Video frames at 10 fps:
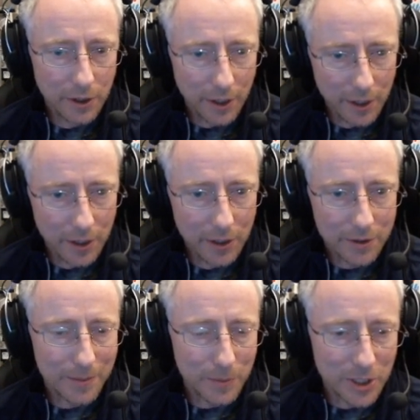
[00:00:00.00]
and
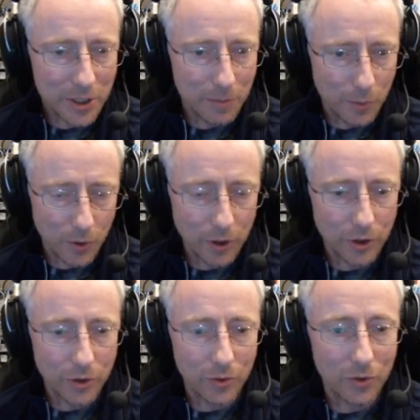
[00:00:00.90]
some decent board
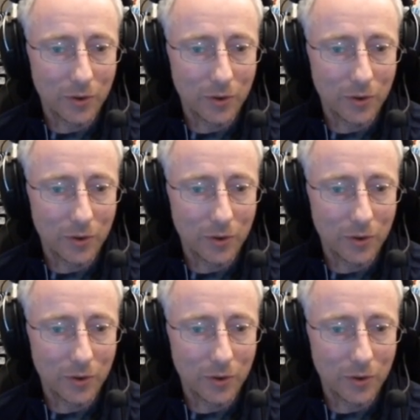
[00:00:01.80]
control